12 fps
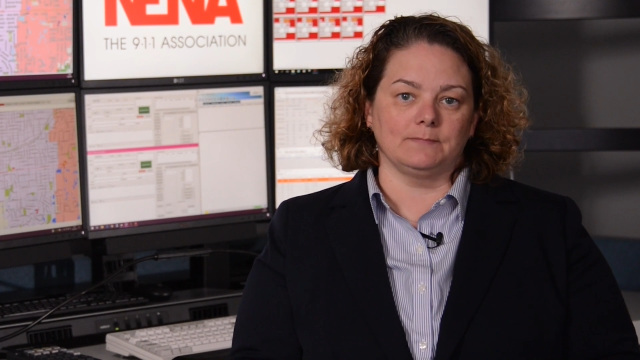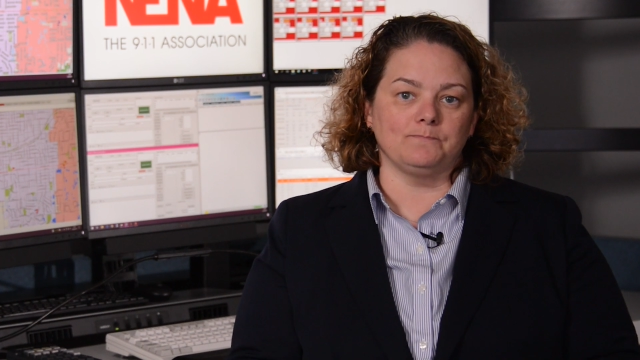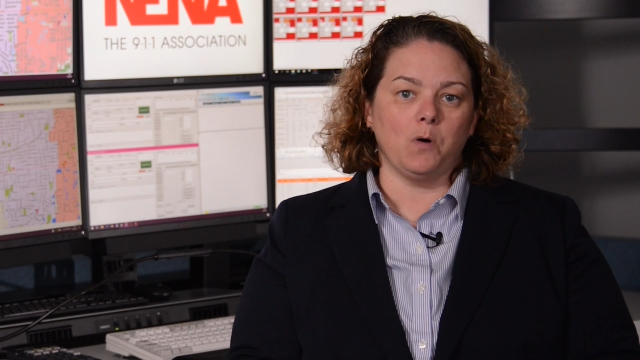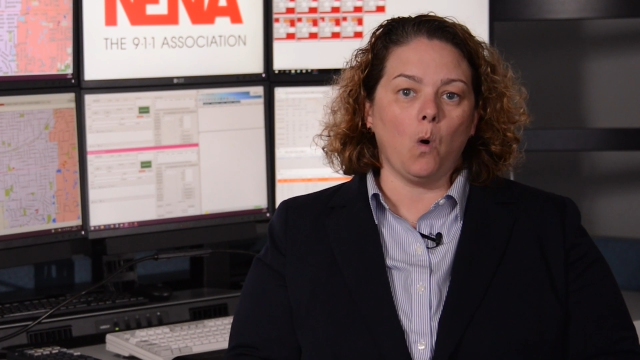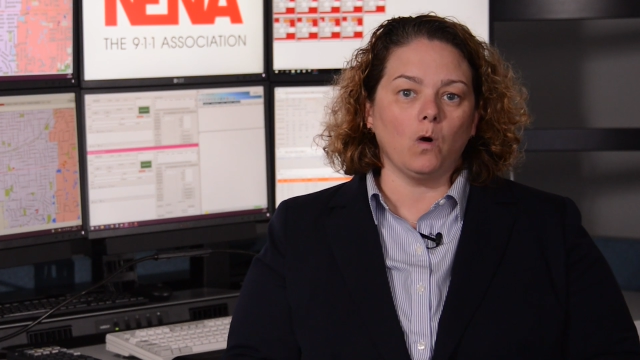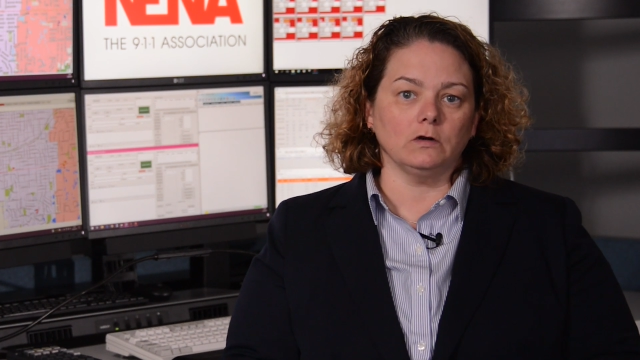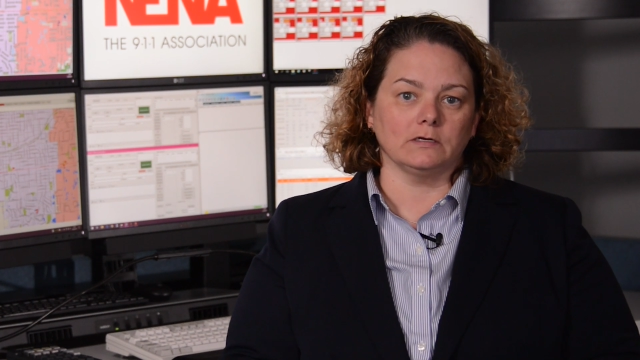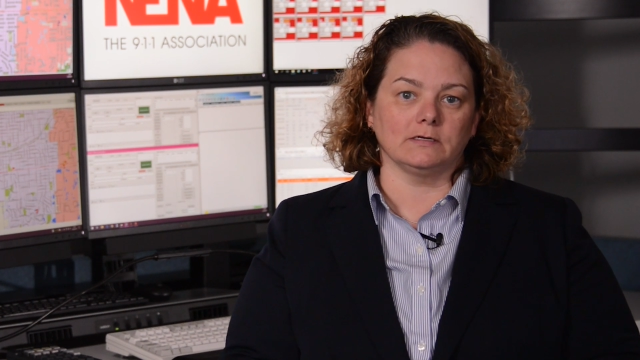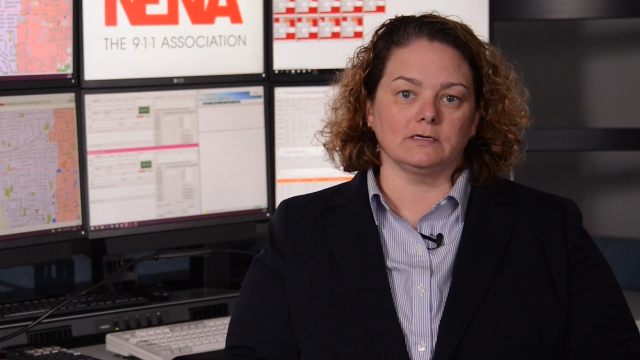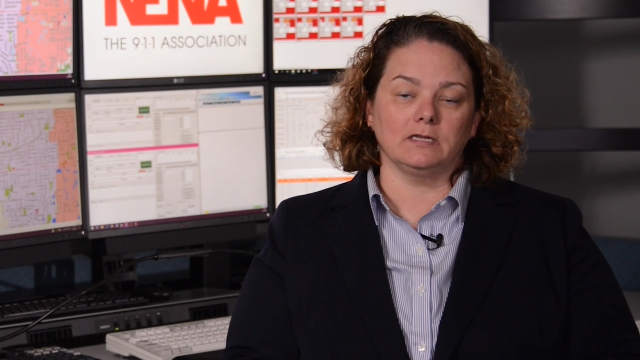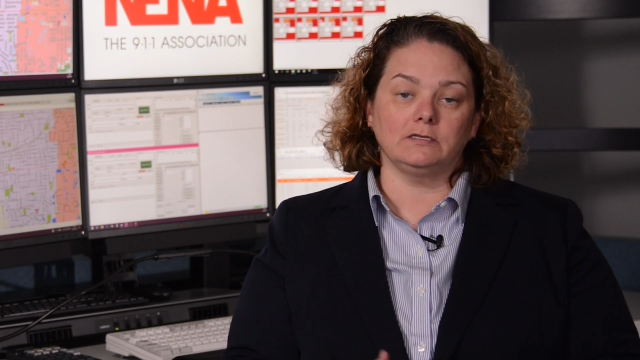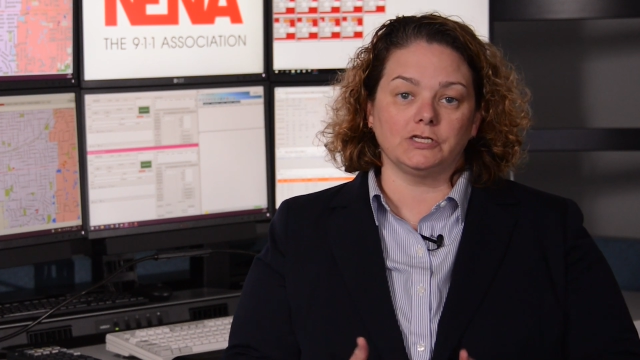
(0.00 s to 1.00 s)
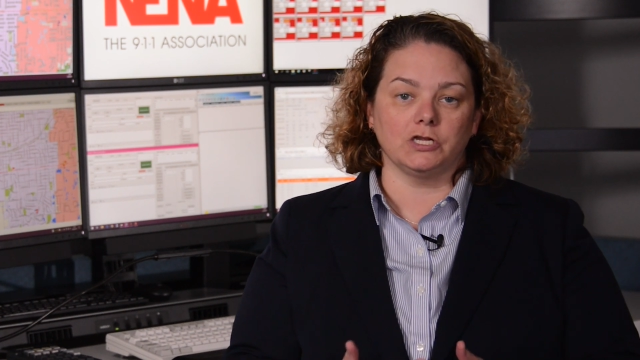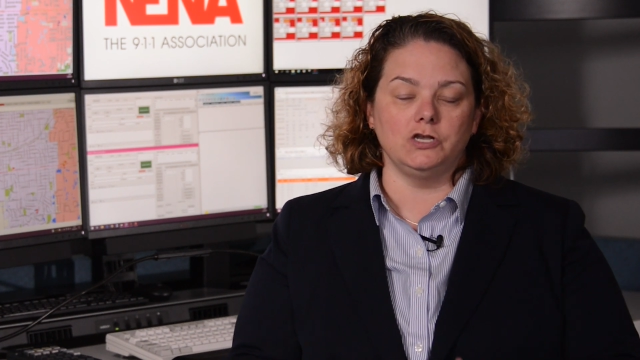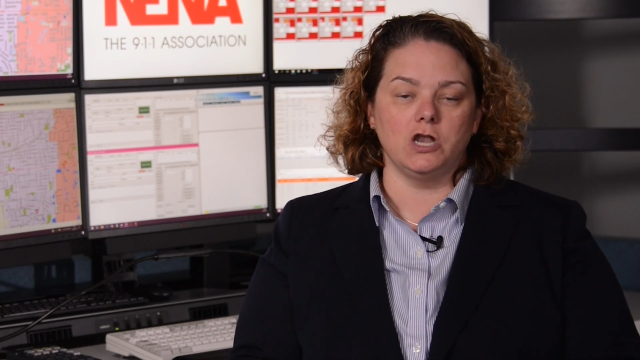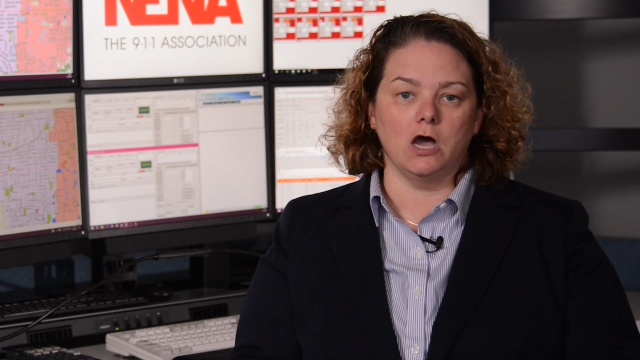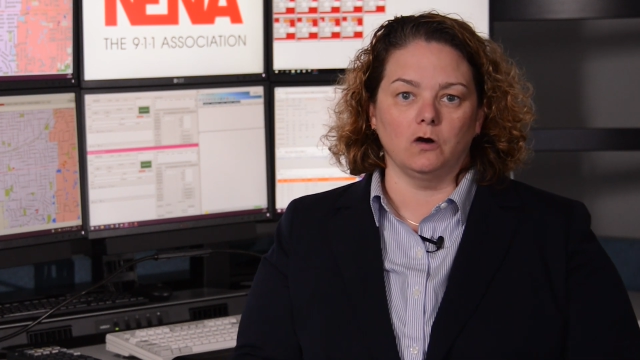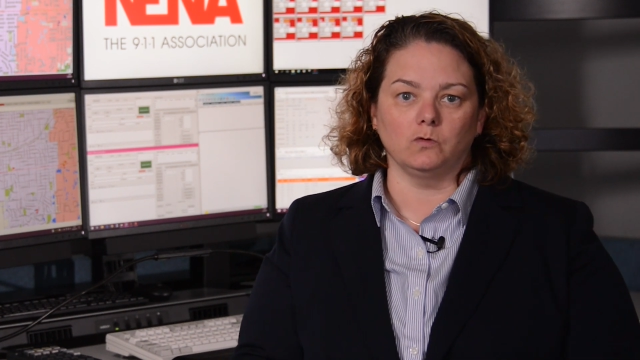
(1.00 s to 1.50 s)
important to
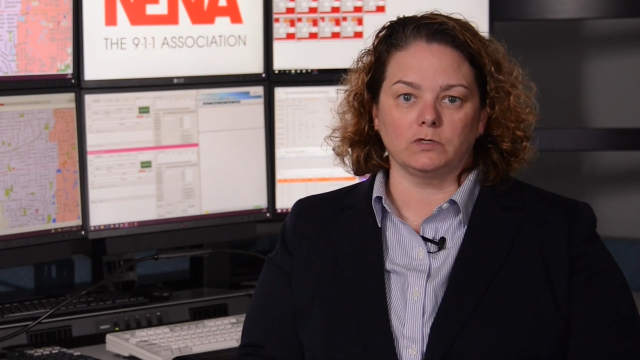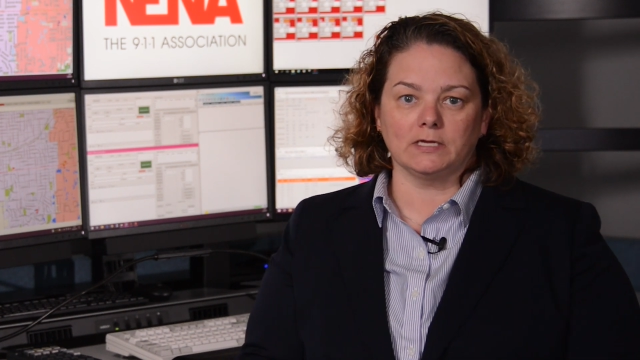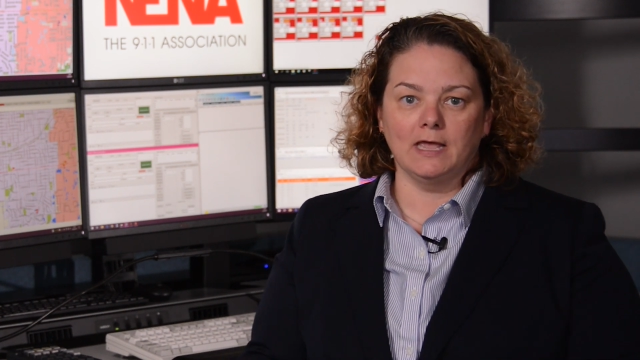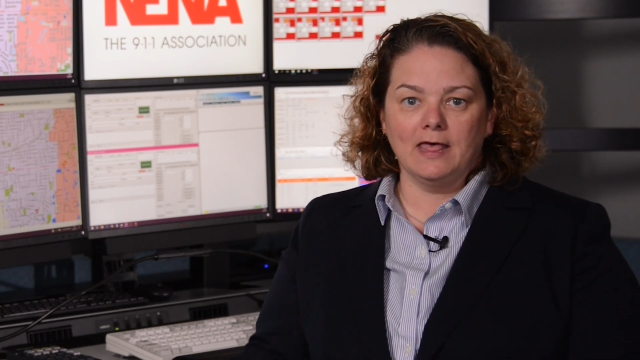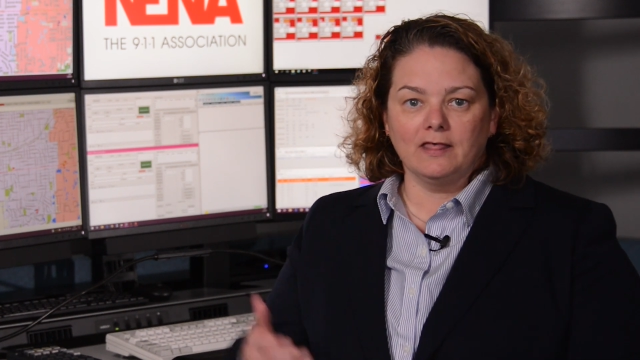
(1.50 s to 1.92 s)
note